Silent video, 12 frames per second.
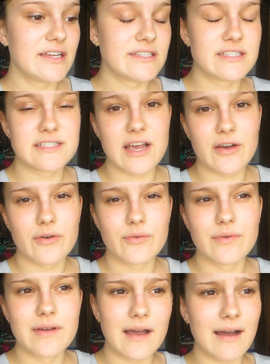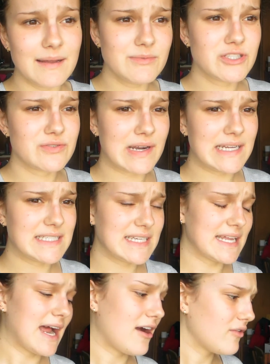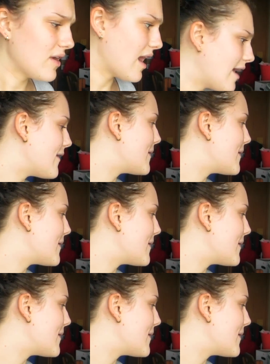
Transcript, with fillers: So I'm just ready to get out.